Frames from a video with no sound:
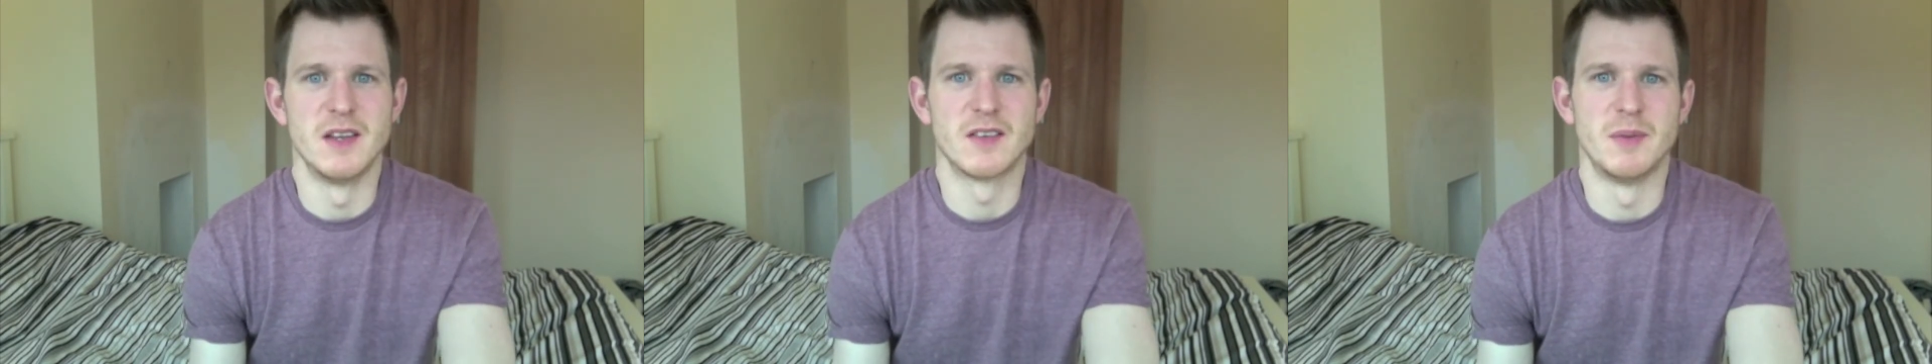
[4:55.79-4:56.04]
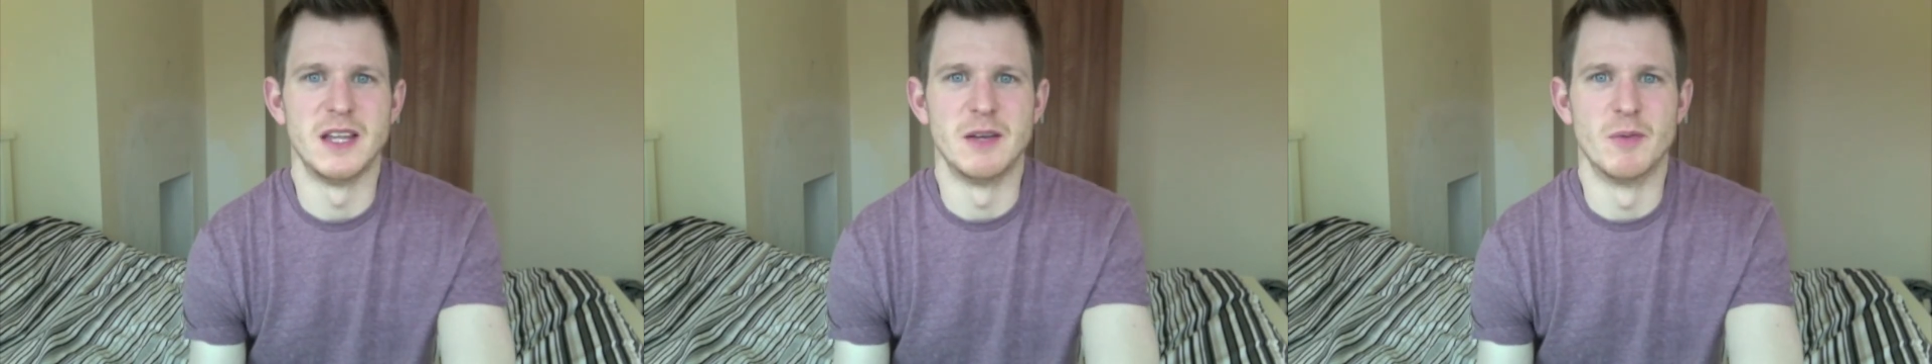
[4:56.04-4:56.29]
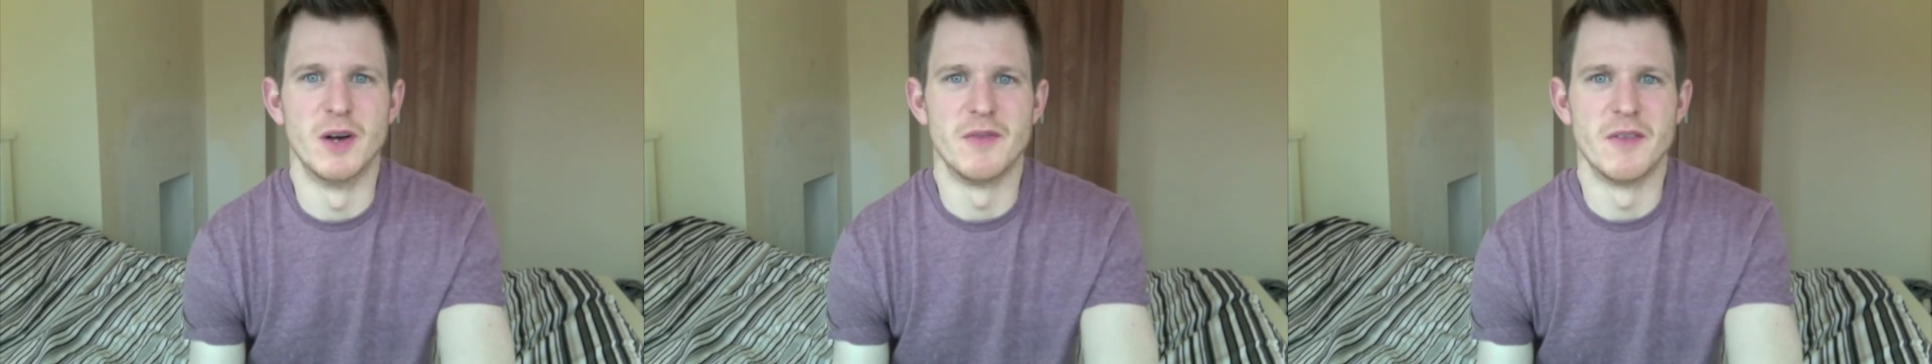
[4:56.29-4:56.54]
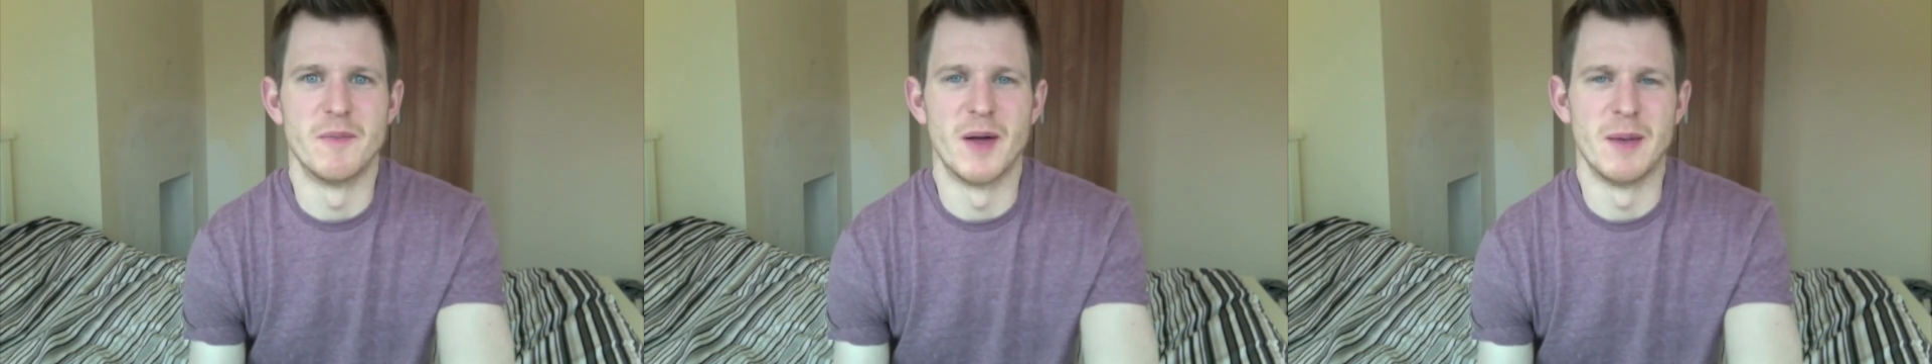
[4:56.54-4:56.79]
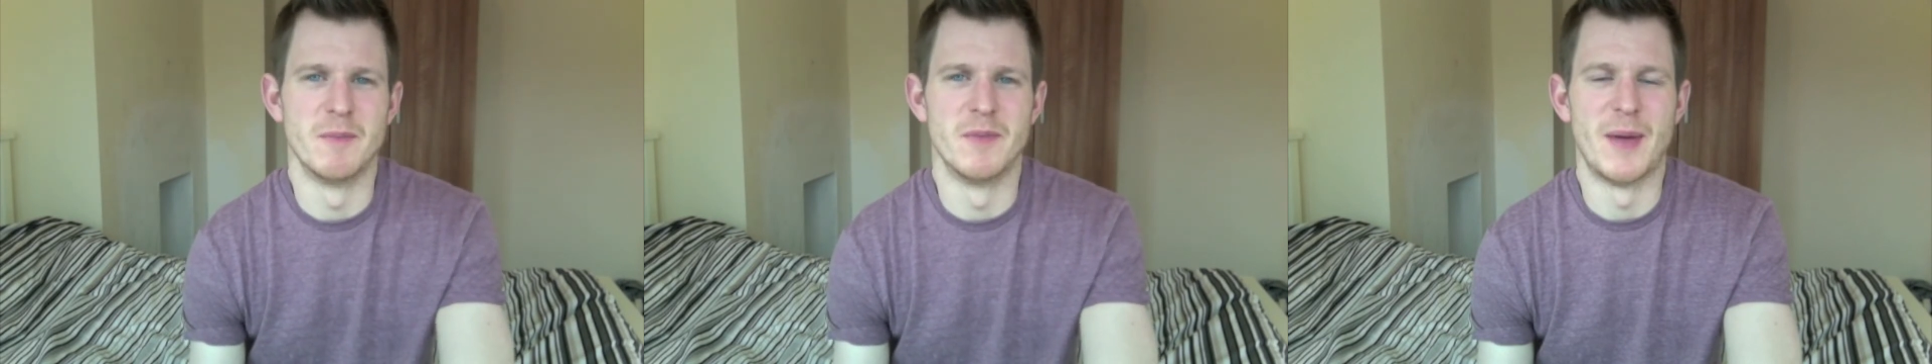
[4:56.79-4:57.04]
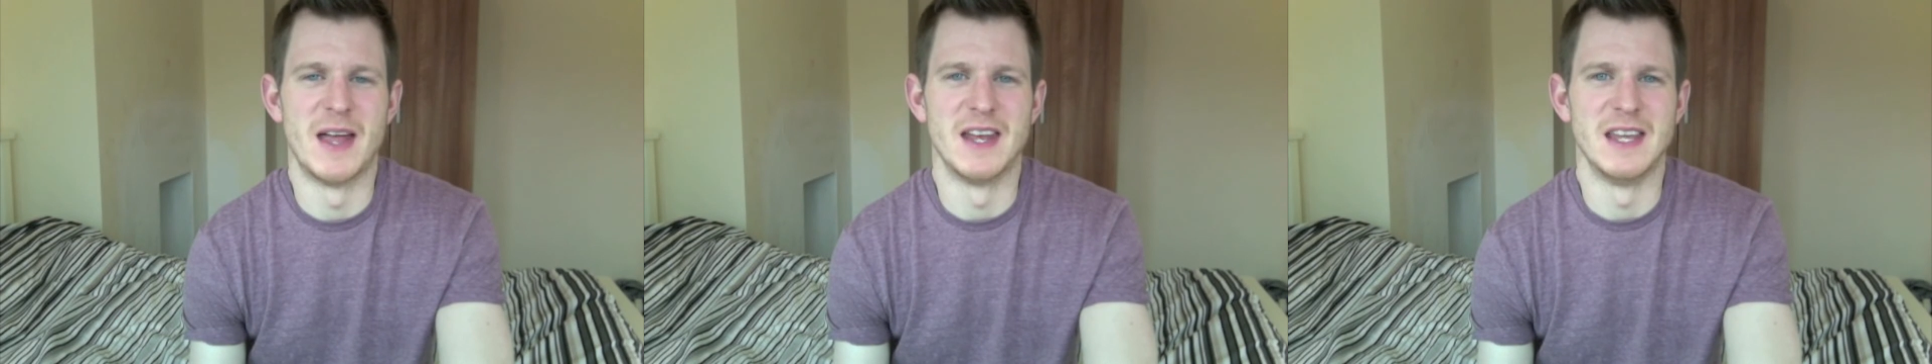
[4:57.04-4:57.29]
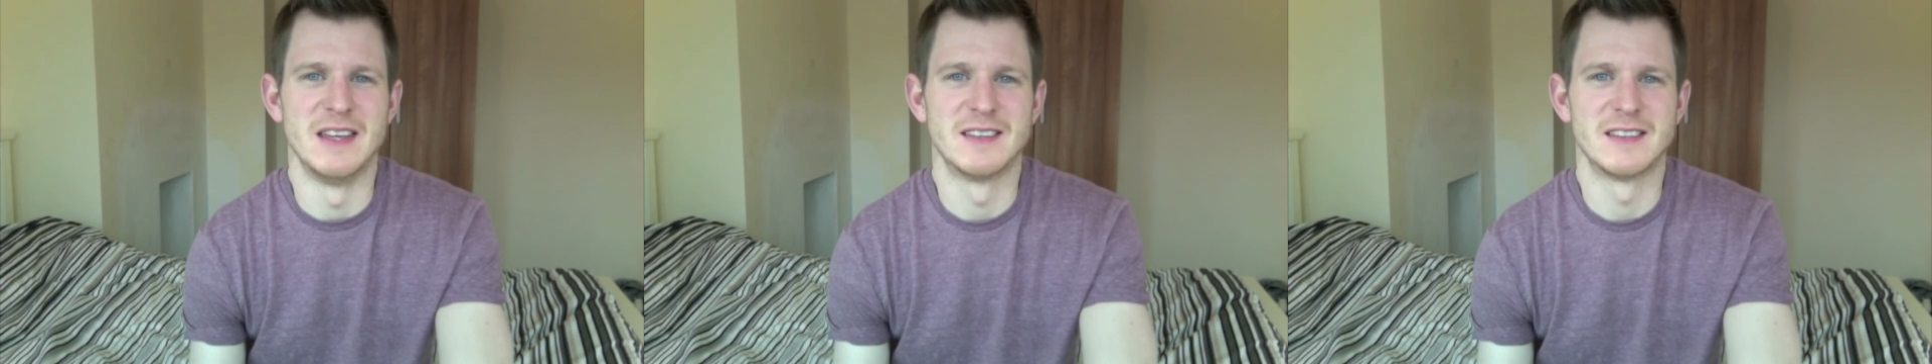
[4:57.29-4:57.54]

it's completely worth the pennies.